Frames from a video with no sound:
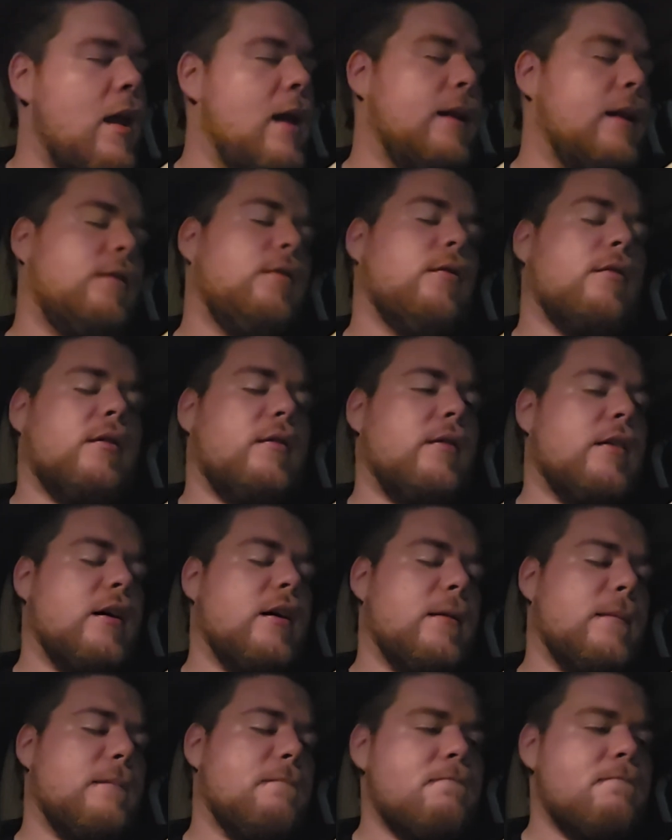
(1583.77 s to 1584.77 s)
And so it's
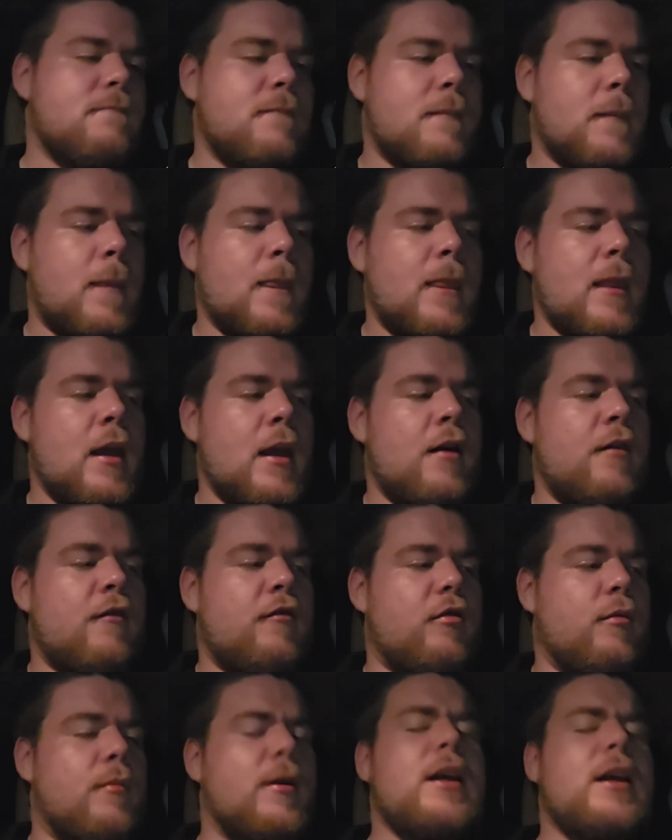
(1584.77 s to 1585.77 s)
like,
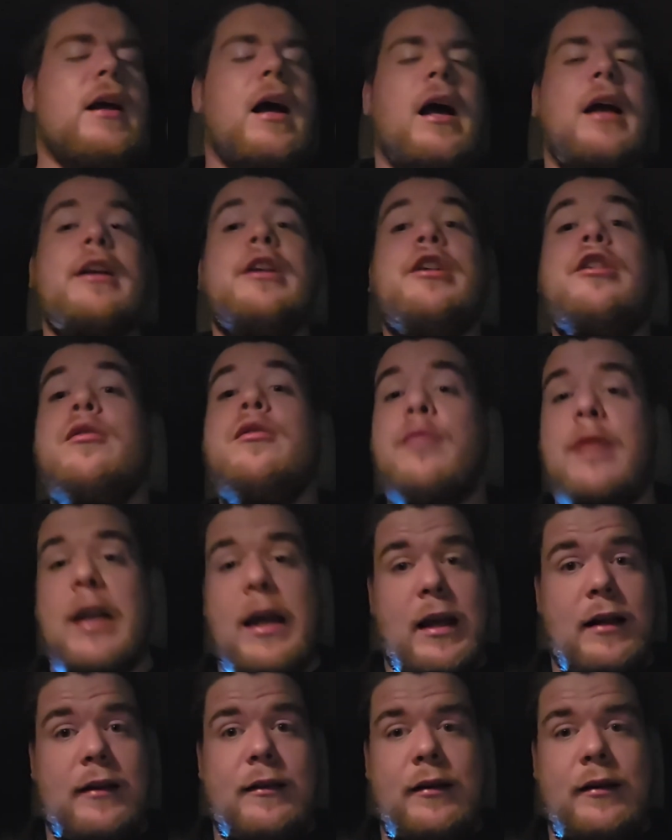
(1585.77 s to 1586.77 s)
for me, I knew
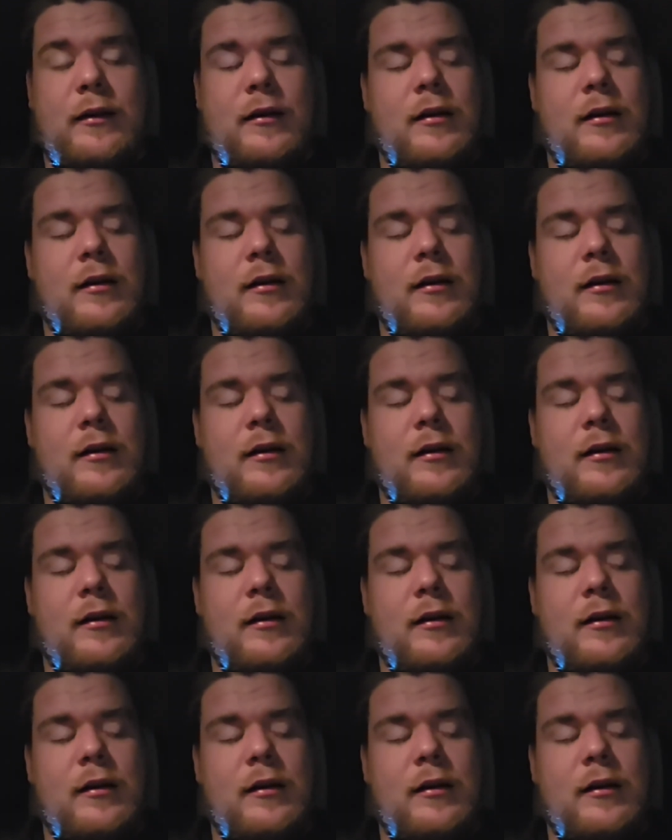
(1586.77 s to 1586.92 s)
that.